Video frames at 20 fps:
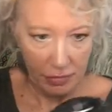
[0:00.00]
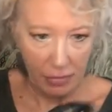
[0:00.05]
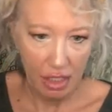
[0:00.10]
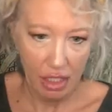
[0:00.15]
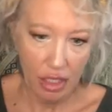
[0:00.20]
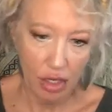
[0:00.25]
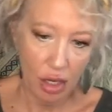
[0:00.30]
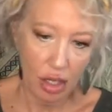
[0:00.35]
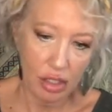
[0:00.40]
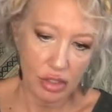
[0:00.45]

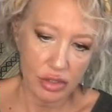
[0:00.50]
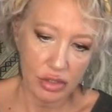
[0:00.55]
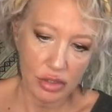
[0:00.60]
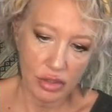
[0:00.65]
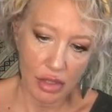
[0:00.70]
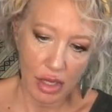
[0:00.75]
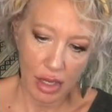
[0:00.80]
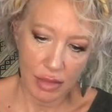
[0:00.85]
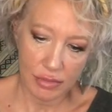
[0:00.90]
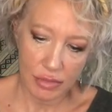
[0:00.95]
it also
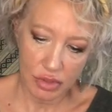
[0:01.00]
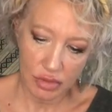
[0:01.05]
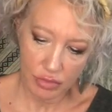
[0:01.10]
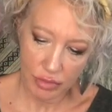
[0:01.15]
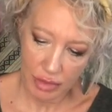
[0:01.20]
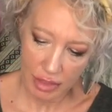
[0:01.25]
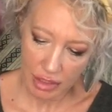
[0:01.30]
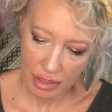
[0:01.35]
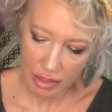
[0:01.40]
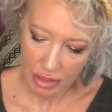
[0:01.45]
comes
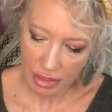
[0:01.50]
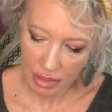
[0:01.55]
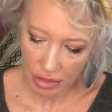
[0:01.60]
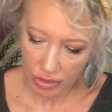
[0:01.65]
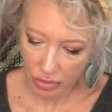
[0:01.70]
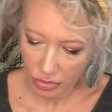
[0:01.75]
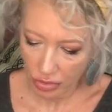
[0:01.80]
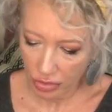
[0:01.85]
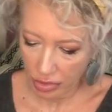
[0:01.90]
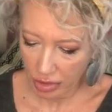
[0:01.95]
with
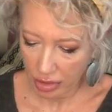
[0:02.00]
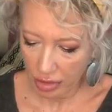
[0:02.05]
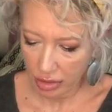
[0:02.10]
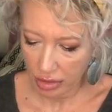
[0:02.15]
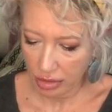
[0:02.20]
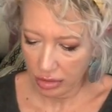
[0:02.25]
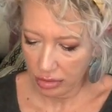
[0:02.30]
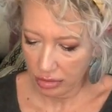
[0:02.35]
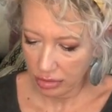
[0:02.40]
your